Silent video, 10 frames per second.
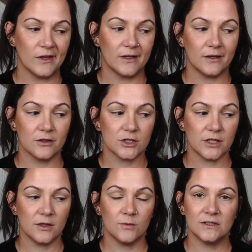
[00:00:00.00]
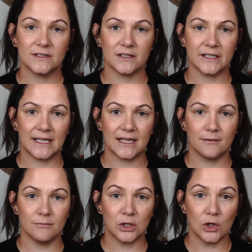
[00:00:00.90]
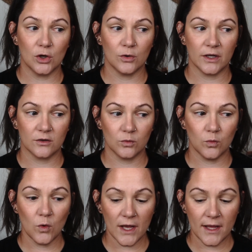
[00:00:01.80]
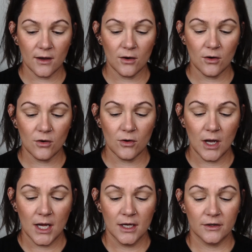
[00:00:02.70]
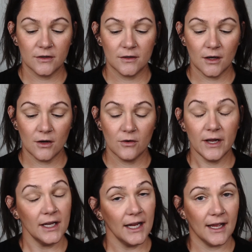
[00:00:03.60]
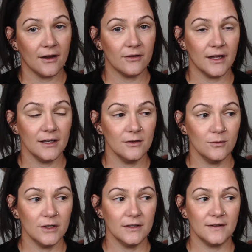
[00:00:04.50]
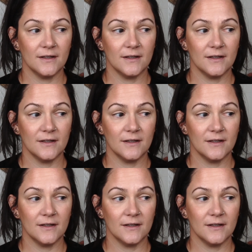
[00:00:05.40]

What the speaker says: the illustrated ones. I'll link them below as well. So anyhow, that is what